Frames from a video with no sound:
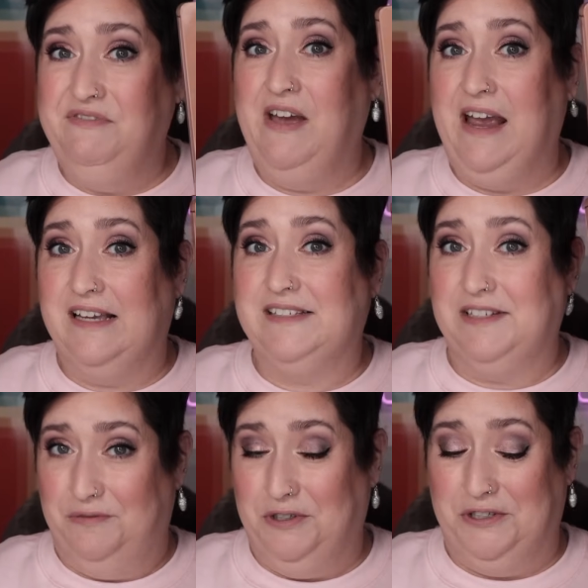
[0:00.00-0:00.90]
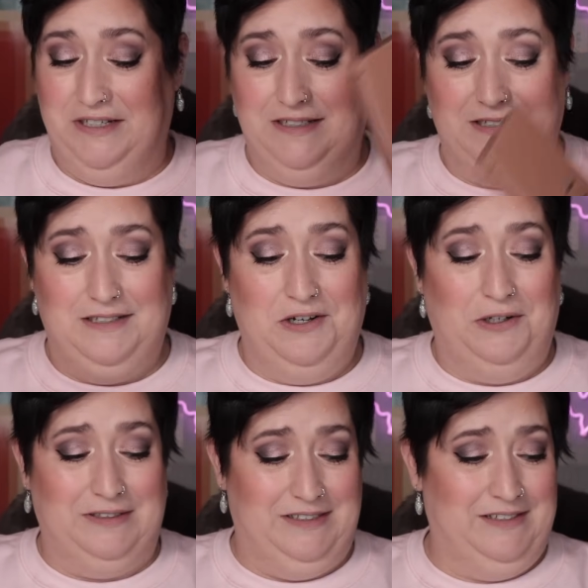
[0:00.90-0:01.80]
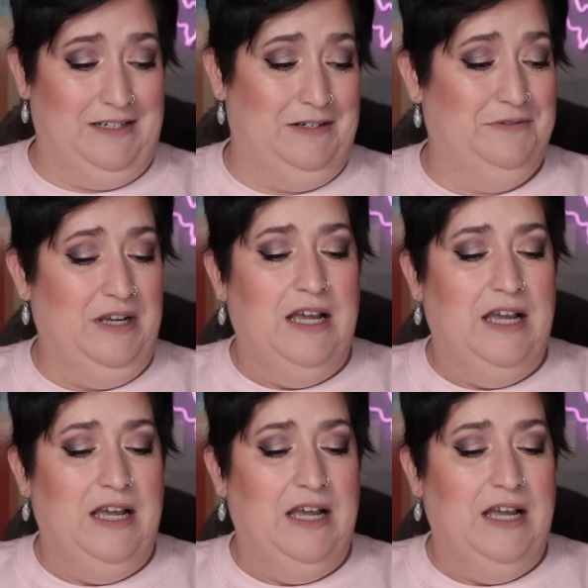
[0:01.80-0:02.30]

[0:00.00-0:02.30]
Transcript: fast if you're into the Aldi stuff.